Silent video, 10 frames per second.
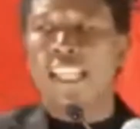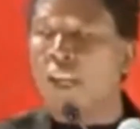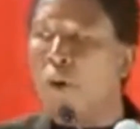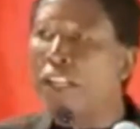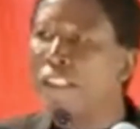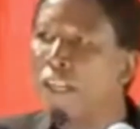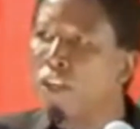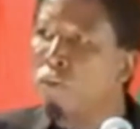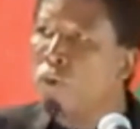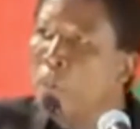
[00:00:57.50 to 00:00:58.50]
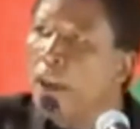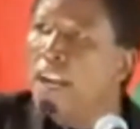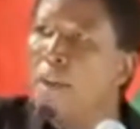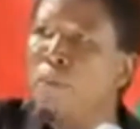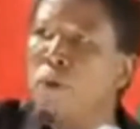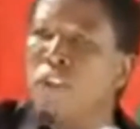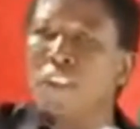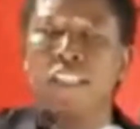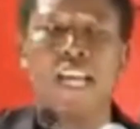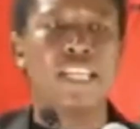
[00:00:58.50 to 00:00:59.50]
there was women abuse
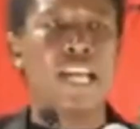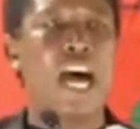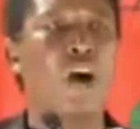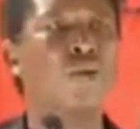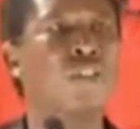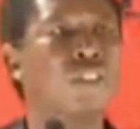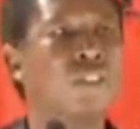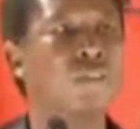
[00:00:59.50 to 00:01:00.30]
in that house,